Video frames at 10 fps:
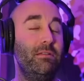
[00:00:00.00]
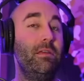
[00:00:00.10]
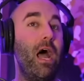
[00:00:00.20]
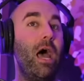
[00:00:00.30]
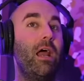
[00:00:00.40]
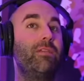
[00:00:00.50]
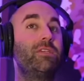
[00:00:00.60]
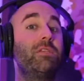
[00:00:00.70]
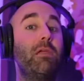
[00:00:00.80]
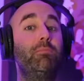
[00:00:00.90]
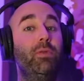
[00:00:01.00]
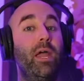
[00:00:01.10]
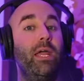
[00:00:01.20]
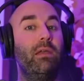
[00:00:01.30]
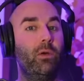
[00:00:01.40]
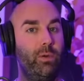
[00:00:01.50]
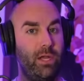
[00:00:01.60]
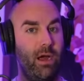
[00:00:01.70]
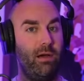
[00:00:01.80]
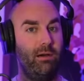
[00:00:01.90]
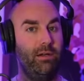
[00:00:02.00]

not on the same plane that we are.